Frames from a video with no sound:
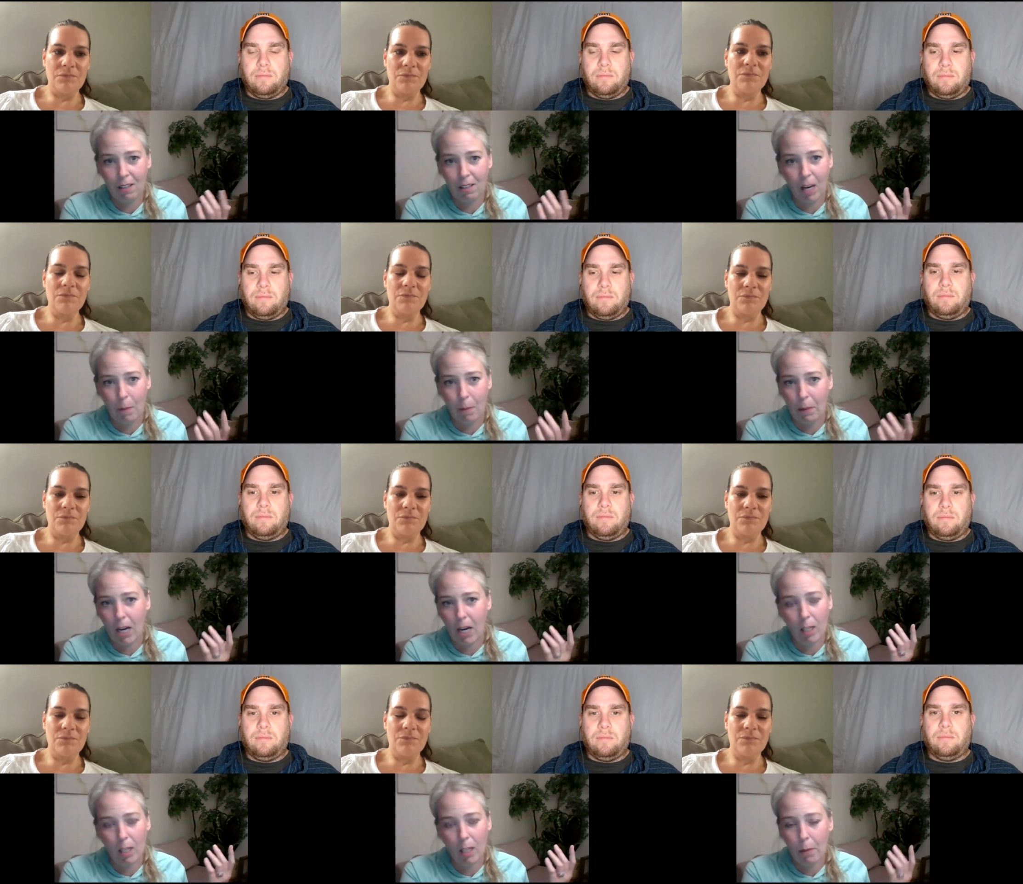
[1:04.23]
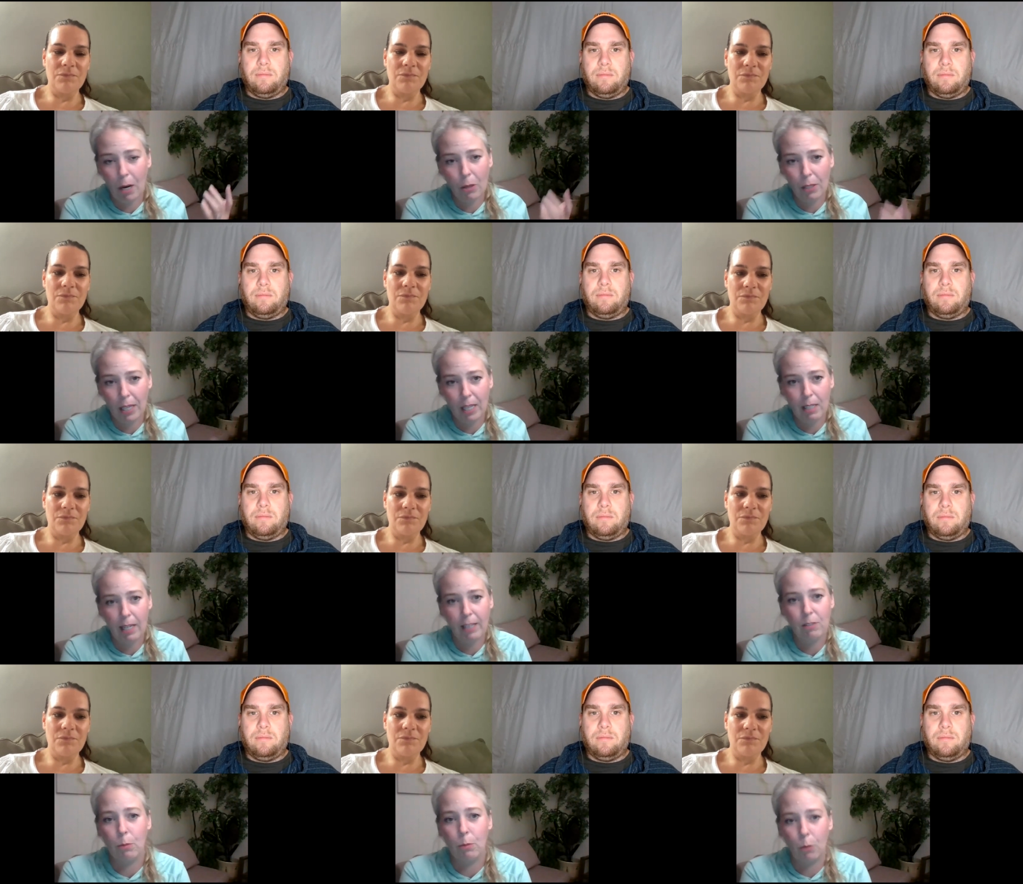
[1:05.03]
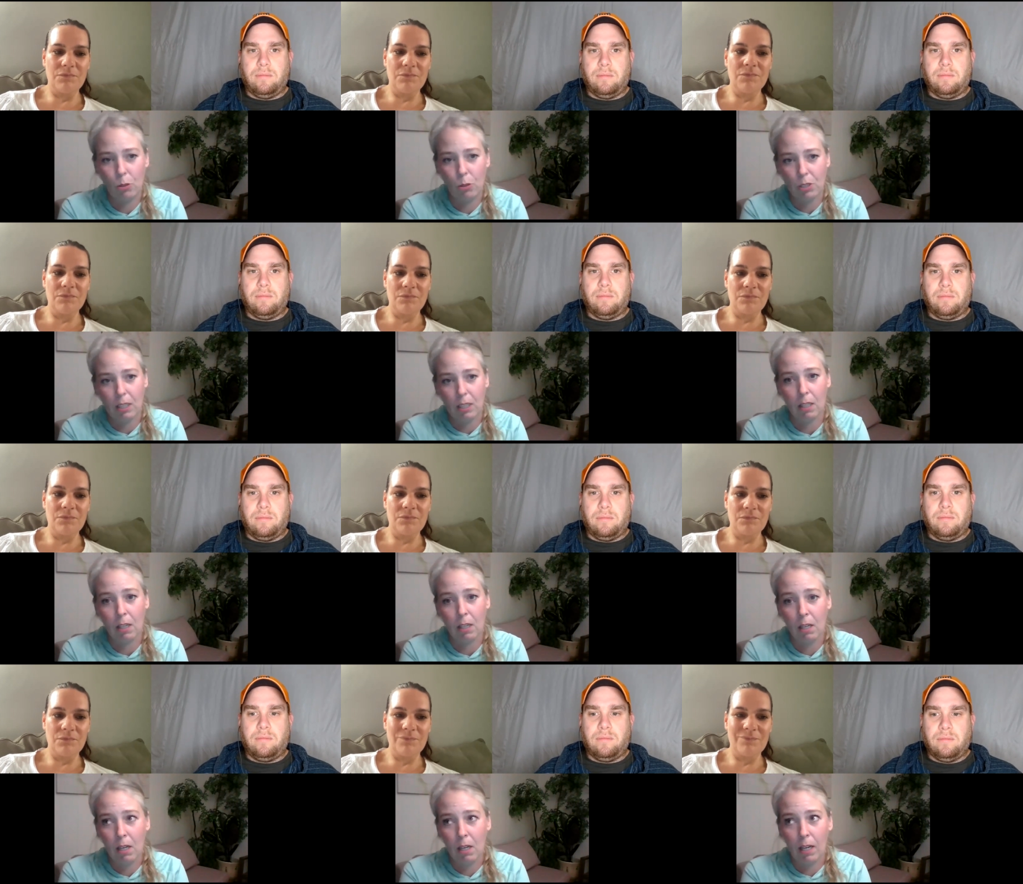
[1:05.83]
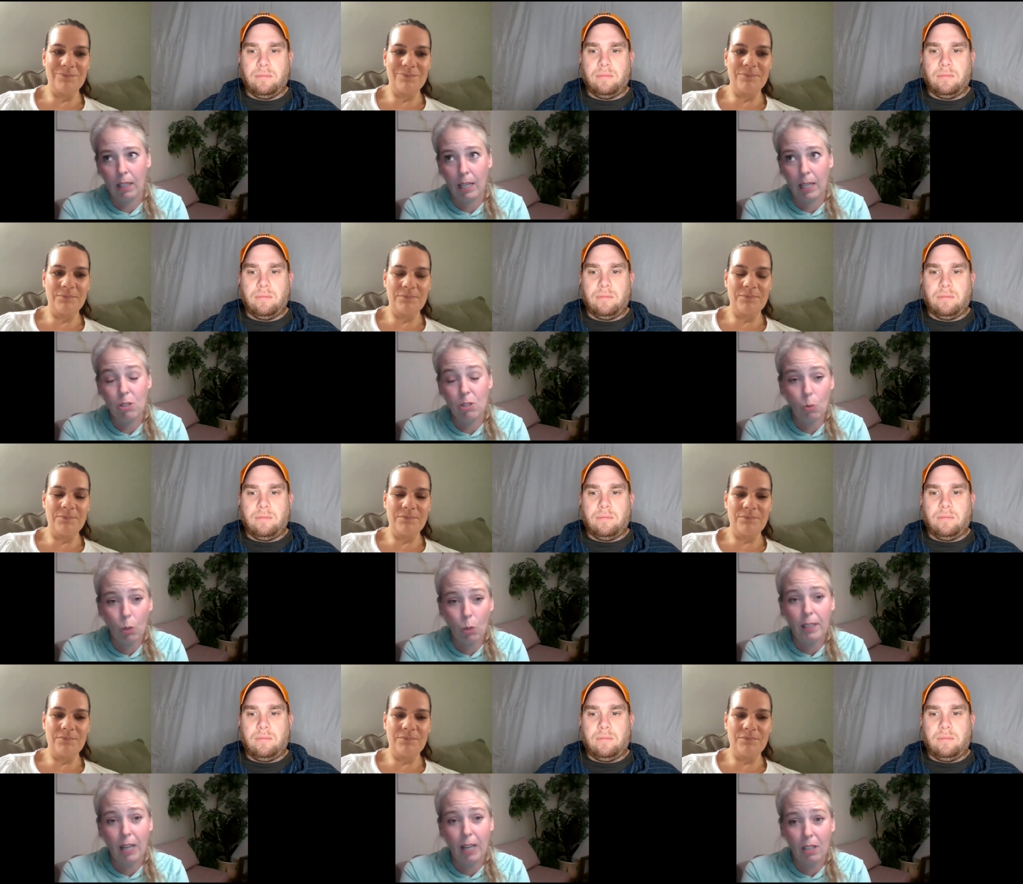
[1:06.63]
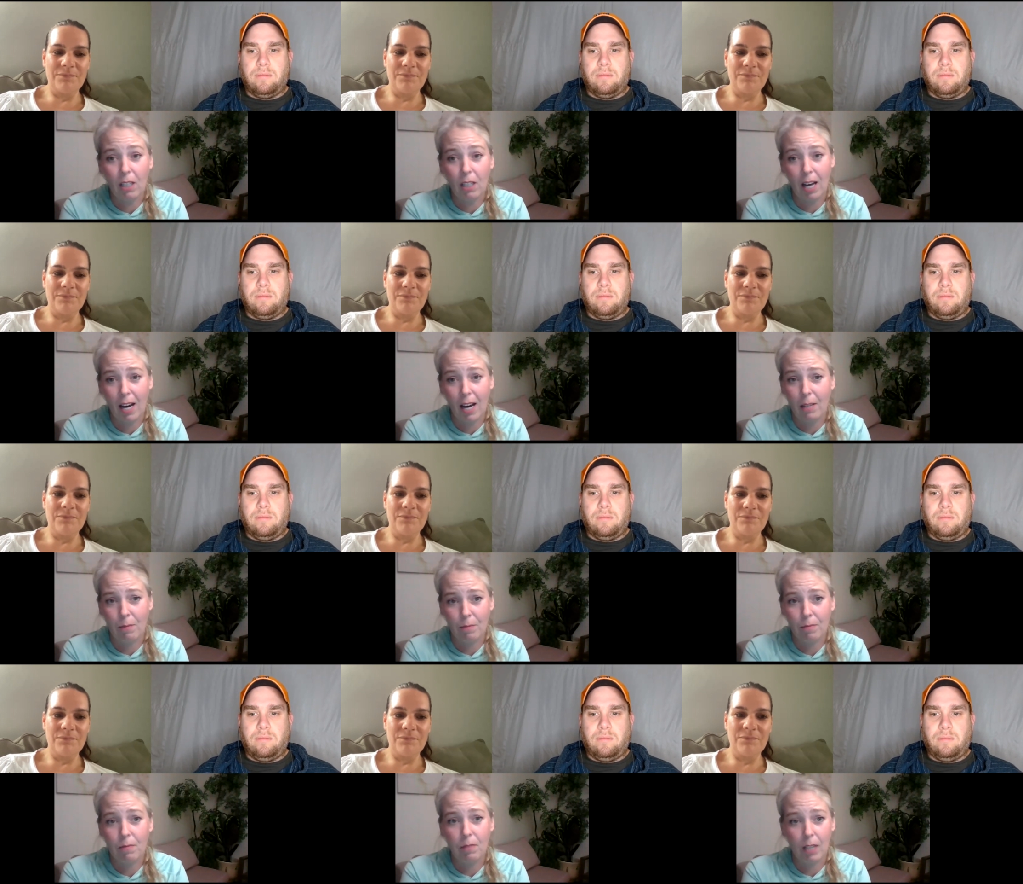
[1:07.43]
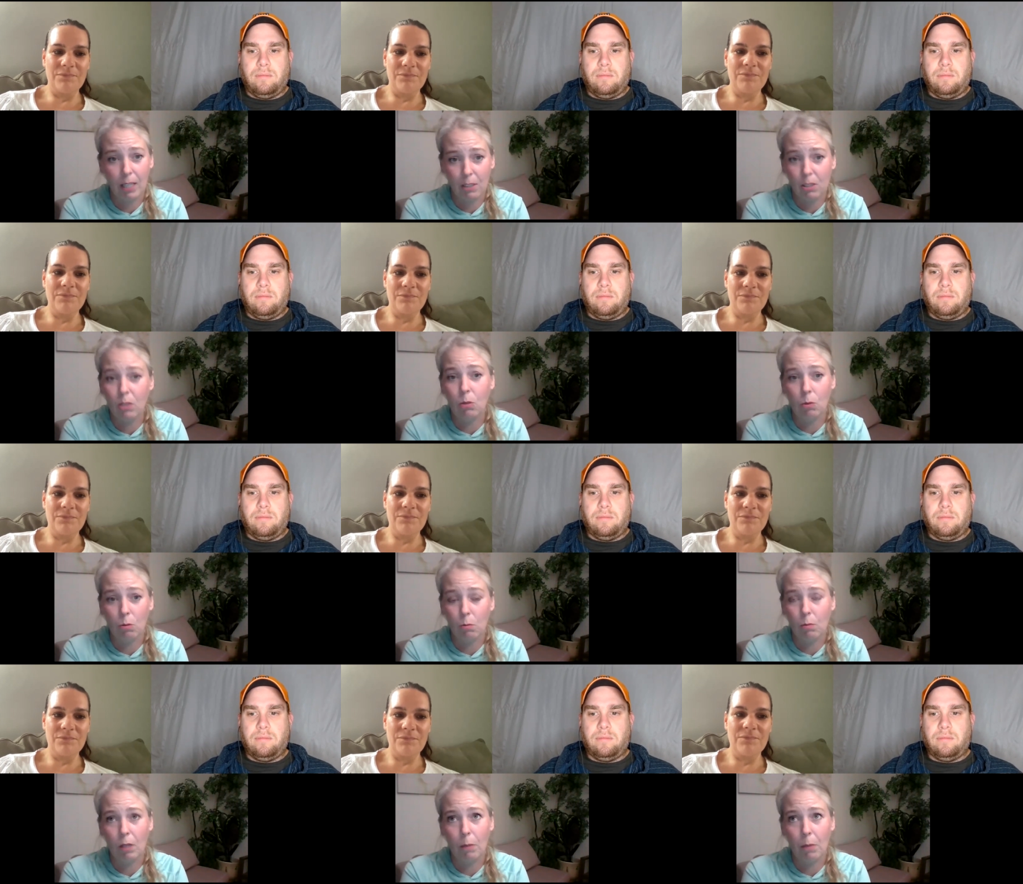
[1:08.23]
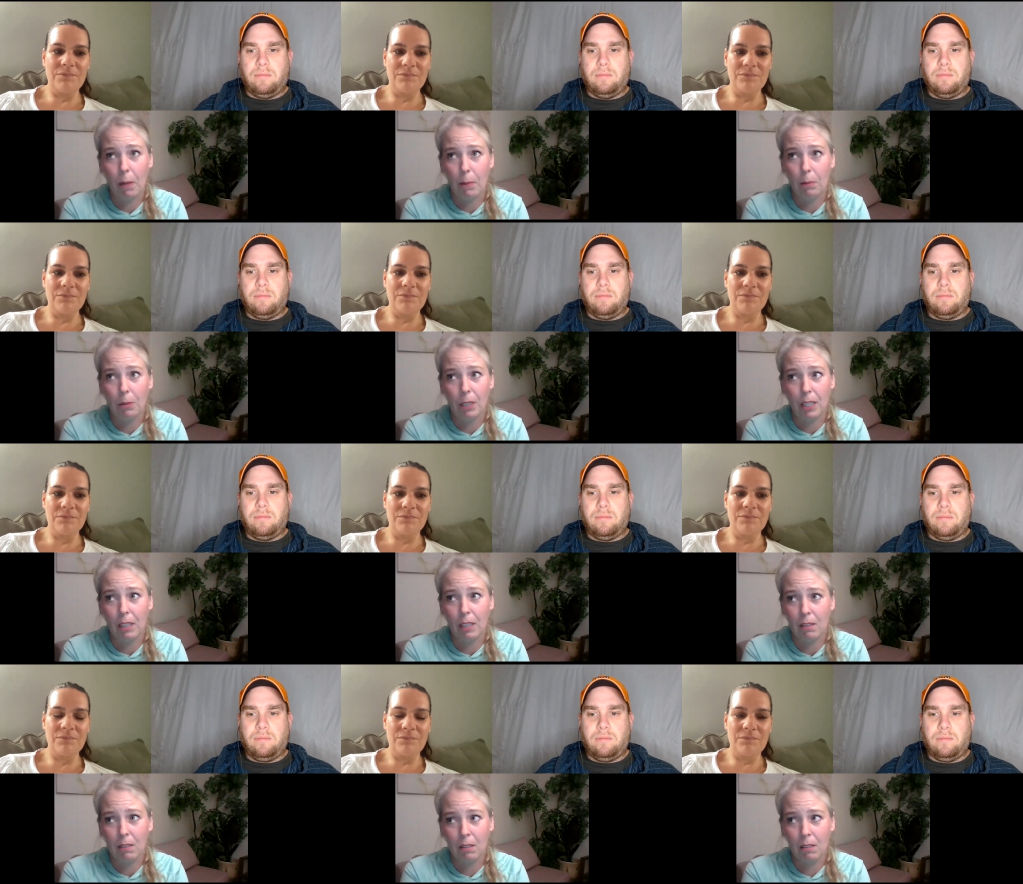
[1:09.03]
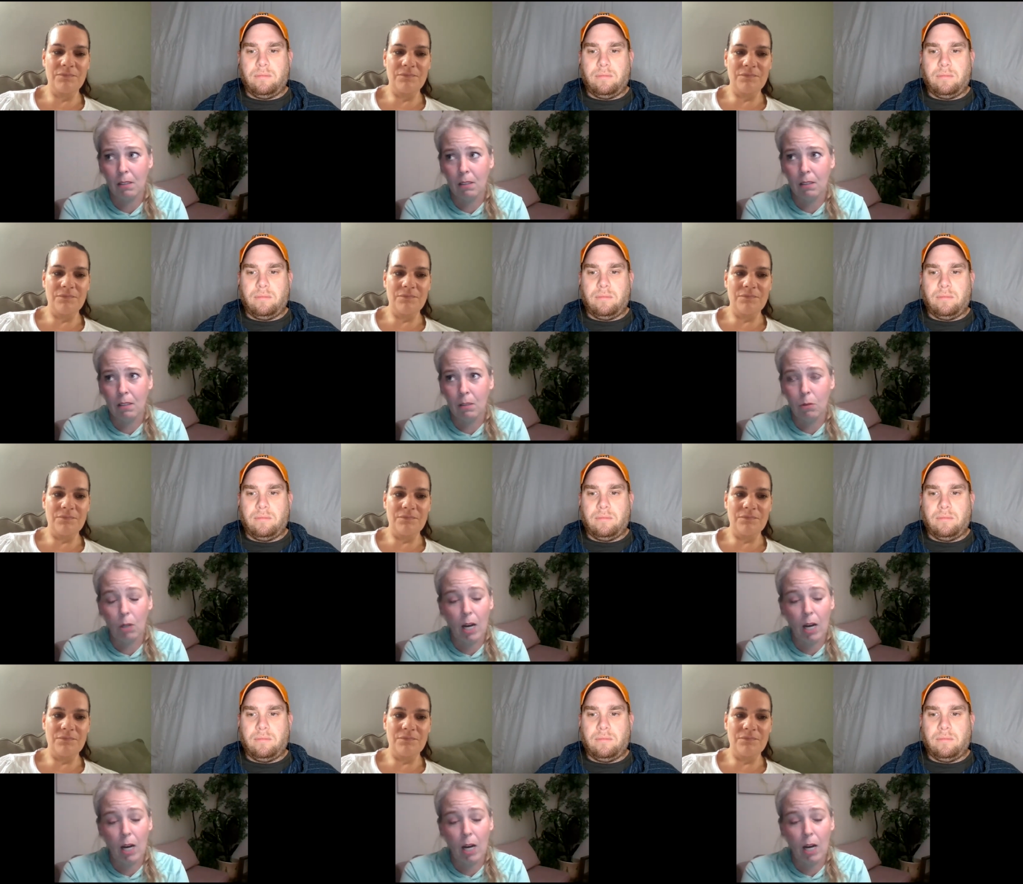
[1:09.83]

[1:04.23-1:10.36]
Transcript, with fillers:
Speaker 1: I'm not all about getting extra protein. And I do work out a lot. I do I uh, probably, well,